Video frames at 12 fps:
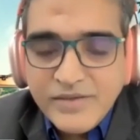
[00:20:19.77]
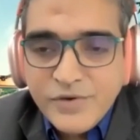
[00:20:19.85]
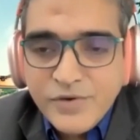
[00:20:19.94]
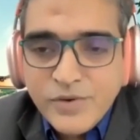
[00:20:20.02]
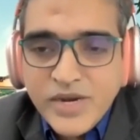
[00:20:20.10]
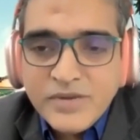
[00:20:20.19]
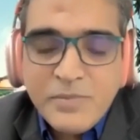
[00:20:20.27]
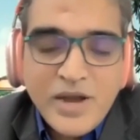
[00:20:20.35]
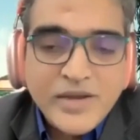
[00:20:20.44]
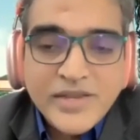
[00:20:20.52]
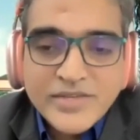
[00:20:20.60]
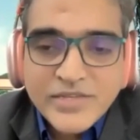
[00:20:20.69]
If you look at
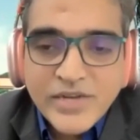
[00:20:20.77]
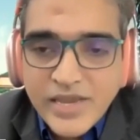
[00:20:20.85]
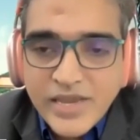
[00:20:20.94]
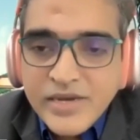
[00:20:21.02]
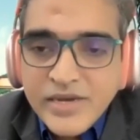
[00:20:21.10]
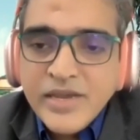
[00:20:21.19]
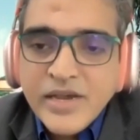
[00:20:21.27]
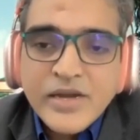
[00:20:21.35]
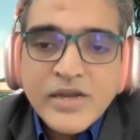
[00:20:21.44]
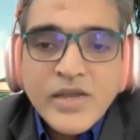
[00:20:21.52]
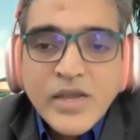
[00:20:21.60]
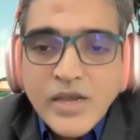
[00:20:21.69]
markets like
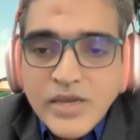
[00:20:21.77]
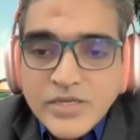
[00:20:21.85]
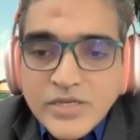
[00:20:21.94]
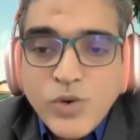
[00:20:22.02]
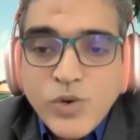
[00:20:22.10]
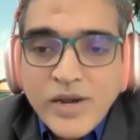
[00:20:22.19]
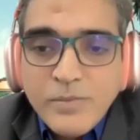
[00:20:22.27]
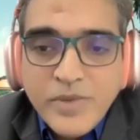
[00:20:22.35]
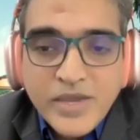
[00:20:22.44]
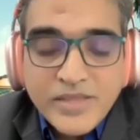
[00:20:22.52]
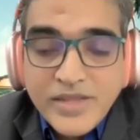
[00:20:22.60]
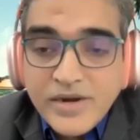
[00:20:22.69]
India, it's
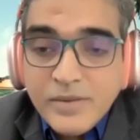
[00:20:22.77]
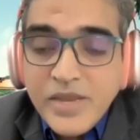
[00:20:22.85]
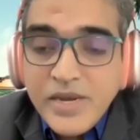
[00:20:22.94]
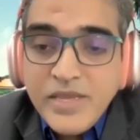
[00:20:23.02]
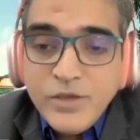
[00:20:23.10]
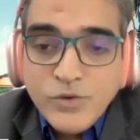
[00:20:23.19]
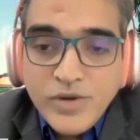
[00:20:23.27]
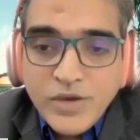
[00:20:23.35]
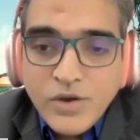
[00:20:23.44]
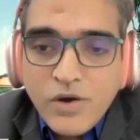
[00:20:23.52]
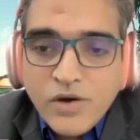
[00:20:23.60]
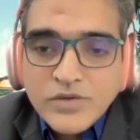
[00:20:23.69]
quite big. There are many
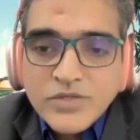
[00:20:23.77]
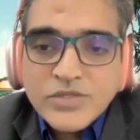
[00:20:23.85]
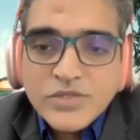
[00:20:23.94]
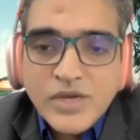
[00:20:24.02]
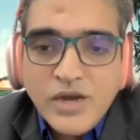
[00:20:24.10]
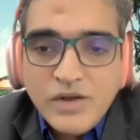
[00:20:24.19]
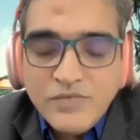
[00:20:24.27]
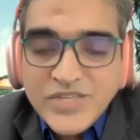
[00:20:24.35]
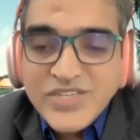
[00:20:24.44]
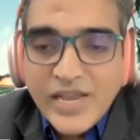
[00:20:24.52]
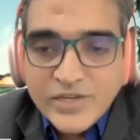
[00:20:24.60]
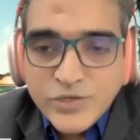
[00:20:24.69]
unicorns
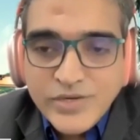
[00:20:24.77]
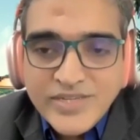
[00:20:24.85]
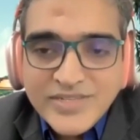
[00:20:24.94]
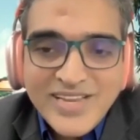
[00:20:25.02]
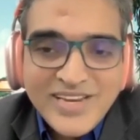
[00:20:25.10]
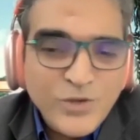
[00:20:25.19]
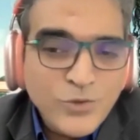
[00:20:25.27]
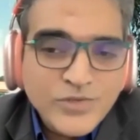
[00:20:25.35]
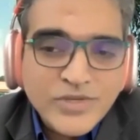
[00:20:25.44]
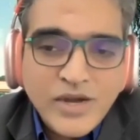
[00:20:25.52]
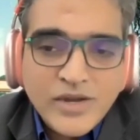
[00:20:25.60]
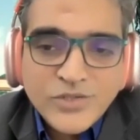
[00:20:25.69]
which actually sell
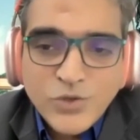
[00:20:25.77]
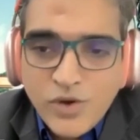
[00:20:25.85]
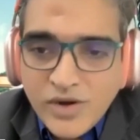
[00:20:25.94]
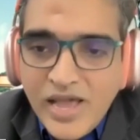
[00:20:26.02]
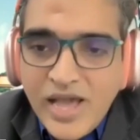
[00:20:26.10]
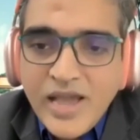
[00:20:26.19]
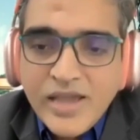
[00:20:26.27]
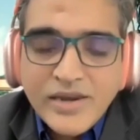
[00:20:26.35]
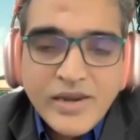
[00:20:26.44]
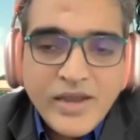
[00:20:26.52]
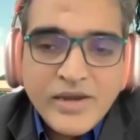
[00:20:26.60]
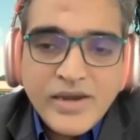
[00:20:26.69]
used cars
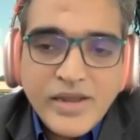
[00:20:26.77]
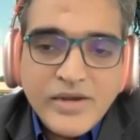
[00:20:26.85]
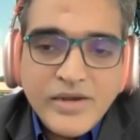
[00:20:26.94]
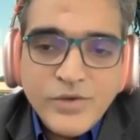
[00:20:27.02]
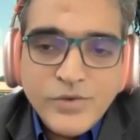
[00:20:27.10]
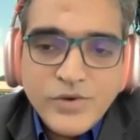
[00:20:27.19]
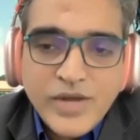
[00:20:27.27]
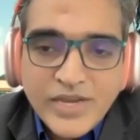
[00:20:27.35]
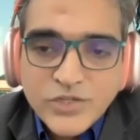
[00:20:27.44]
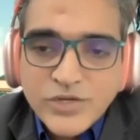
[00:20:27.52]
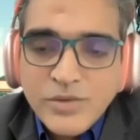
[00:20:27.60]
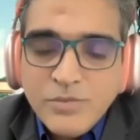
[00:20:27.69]
online, and you could
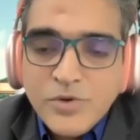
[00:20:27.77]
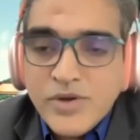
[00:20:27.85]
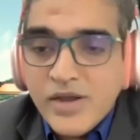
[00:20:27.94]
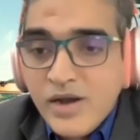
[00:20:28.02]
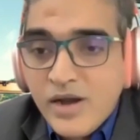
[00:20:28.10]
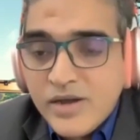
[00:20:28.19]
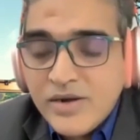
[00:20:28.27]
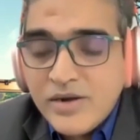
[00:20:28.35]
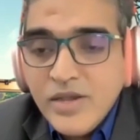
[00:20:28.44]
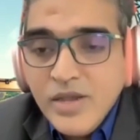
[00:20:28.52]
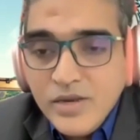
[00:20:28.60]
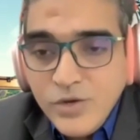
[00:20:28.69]
actually book a car,
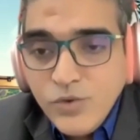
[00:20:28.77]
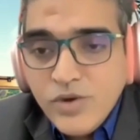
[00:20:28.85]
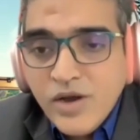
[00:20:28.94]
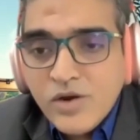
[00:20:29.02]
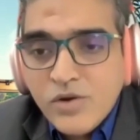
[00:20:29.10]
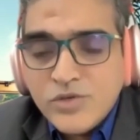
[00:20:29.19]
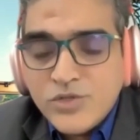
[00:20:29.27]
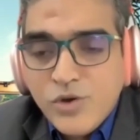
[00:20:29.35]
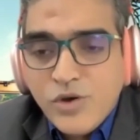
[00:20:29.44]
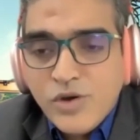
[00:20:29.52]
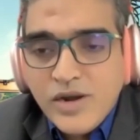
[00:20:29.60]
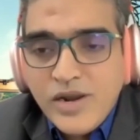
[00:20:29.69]
new car
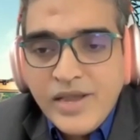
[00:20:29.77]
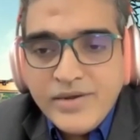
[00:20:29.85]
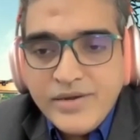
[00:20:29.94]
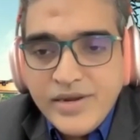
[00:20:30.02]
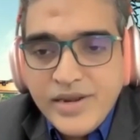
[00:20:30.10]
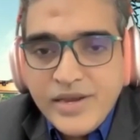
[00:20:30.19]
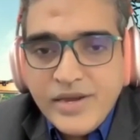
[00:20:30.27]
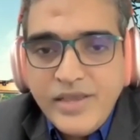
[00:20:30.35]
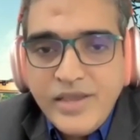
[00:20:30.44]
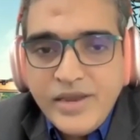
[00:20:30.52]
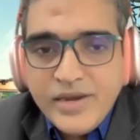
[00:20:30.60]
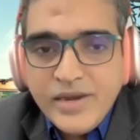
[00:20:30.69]
also online
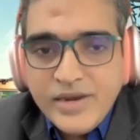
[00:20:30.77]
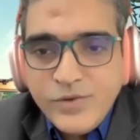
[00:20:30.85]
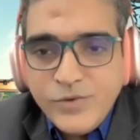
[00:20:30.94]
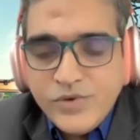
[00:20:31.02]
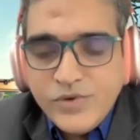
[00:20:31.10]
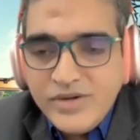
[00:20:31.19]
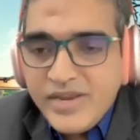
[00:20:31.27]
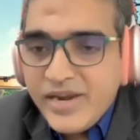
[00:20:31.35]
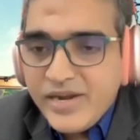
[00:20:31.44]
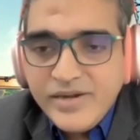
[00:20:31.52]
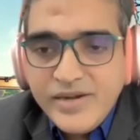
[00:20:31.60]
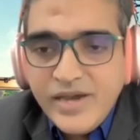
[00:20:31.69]
directly, and you could
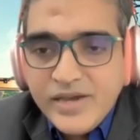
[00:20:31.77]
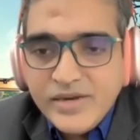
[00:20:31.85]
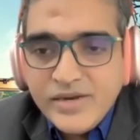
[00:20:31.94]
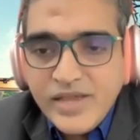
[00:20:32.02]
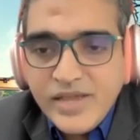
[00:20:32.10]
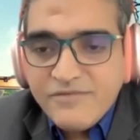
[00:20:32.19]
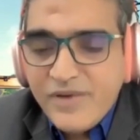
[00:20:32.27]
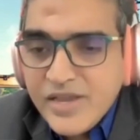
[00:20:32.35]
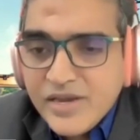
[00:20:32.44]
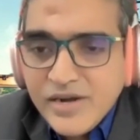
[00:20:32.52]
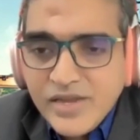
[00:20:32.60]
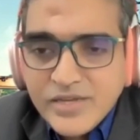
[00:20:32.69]
get it done in like
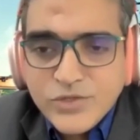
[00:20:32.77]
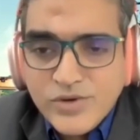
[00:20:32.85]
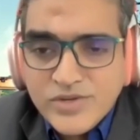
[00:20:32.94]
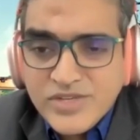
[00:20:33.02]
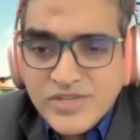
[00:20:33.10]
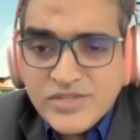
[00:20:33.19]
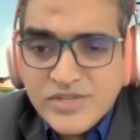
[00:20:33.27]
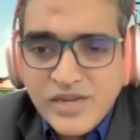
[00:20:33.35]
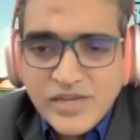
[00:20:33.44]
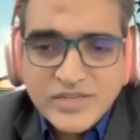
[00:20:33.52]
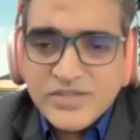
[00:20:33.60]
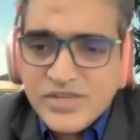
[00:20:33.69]
5 clicks or 6
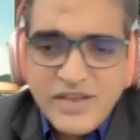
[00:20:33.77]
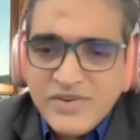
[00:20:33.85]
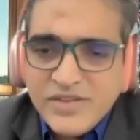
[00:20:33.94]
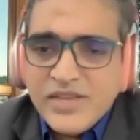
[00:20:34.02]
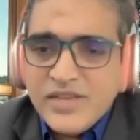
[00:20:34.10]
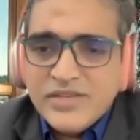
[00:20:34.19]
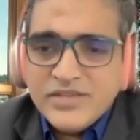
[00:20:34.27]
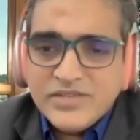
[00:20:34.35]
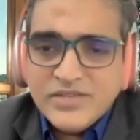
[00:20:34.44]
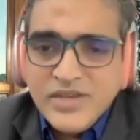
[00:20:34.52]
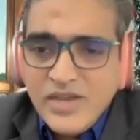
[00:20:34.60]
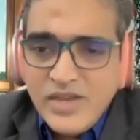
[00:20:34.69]
clicks. Everything
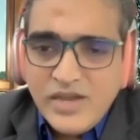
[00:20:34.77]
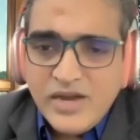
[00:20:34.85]
is